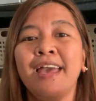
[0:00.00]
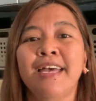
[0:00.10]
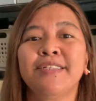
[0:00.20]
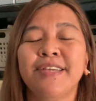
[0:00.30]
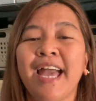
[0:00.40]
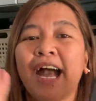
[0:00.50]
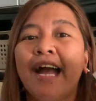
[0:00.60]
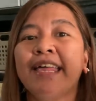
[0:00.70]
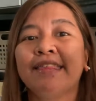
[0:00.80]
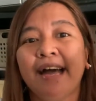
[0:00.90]
So yeah,
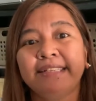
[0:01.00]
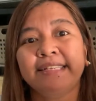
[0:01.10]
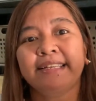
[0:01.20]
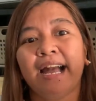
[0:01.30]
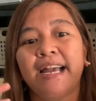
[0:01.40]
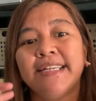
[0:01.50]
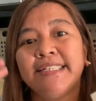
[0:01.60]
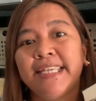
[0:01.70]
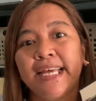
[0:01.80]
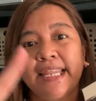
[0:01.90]
that's it guys.
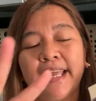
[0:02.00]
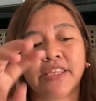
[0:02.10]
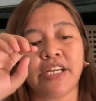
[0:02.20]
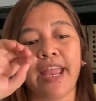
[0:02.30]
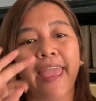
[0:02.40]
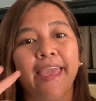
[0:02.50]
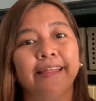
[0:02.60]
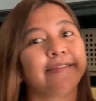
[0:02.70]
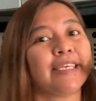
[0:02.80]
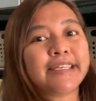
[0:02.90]
See you later
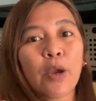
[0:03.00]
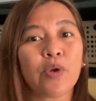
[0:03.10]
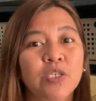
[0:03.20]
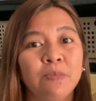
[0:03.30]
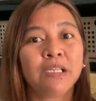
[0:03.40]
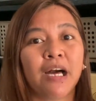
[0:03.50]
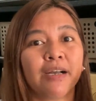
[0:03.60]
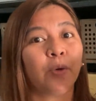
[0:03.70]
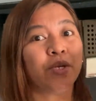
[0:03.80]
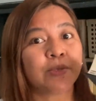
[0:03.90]
and wish me
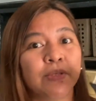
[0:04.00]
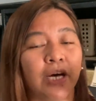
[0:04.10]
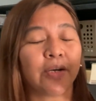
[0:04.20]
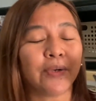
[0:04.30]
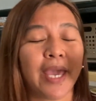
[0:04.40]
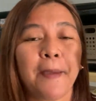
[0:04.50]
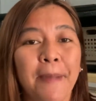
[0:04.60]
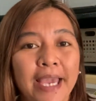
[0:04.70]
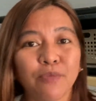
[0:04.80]
luck. Okay, bye.